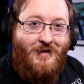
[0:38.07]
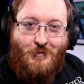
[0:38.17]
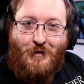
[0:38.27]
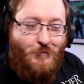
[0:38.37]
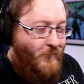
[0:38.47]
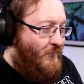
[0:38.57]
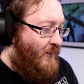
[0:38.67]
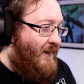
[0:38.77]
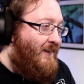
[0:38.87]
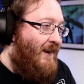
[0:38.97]
He's won
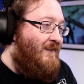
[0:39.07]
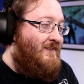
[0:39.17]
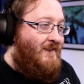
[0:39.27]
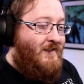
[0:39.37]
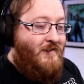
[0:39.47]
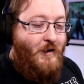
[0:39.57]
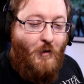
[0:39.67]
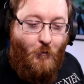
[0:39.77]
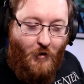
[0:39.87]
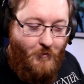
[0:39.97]
three. Nice. Anyway,
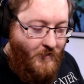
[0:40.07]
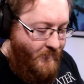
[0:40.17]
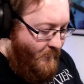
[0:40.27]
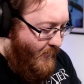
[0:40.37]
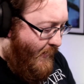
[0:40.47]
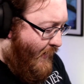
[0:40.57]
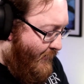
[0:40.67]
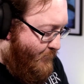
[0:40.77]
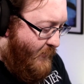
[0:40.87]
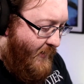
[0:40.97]
welcome in,
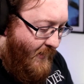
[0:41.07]
buddy.